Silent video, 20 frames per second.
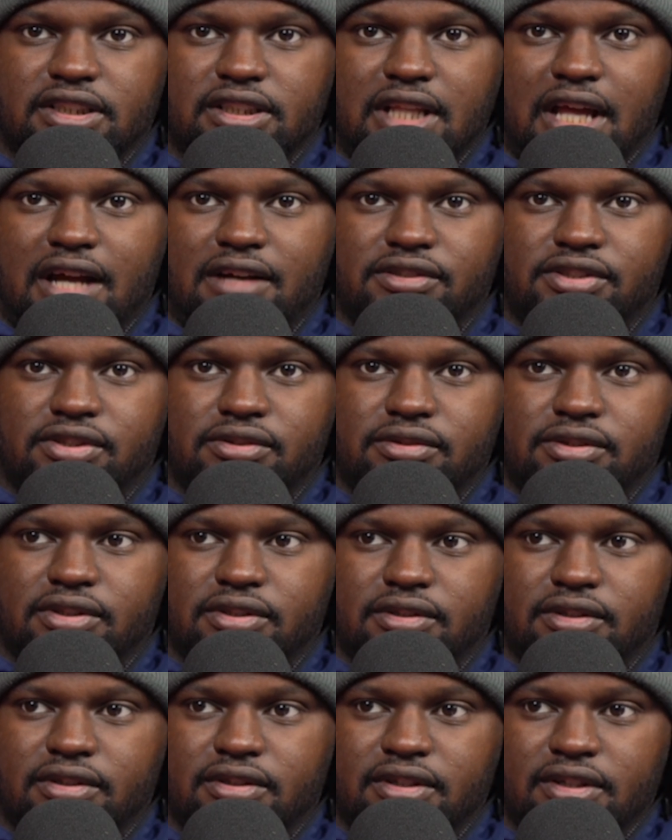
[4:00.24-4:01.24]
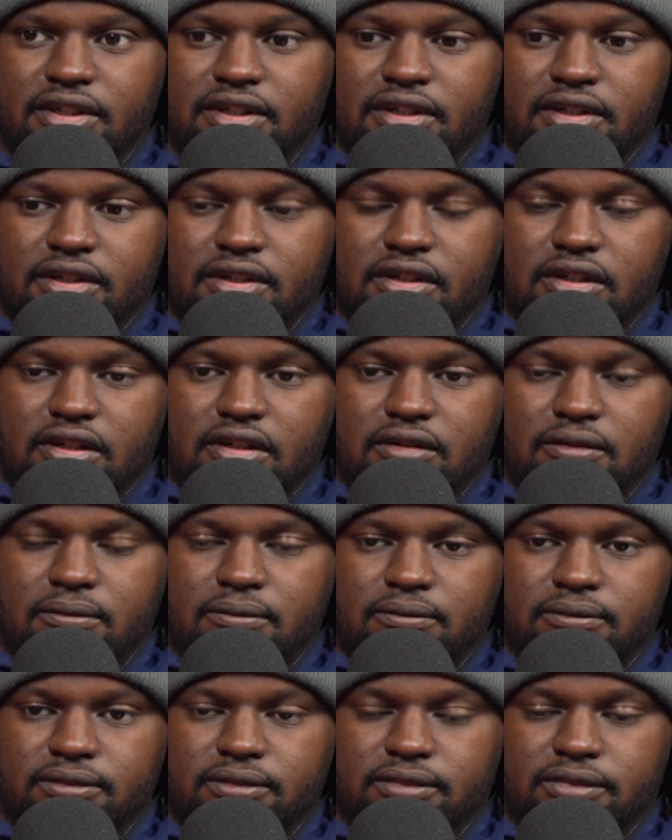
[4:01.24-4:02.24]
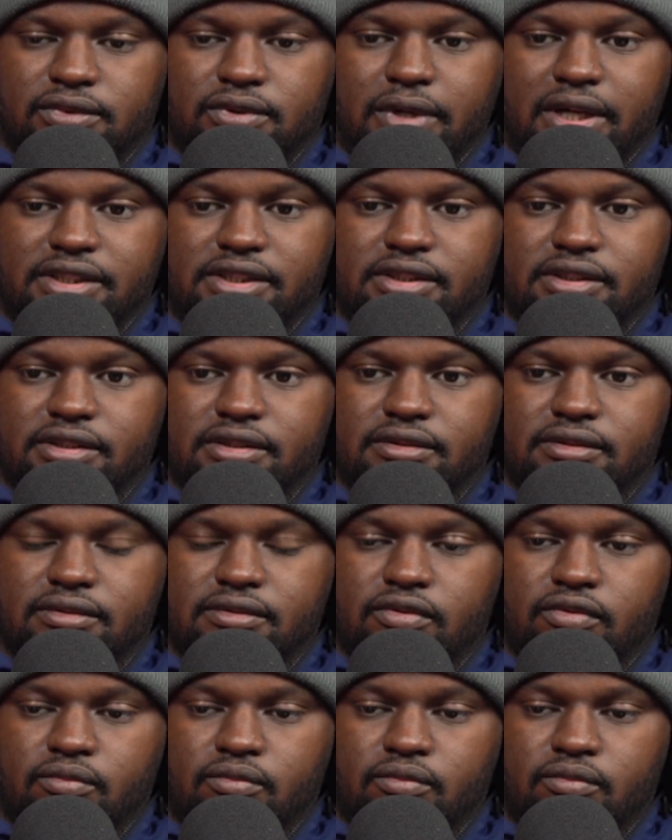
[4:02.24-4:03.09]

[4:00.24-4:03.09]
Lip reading: allows you to actually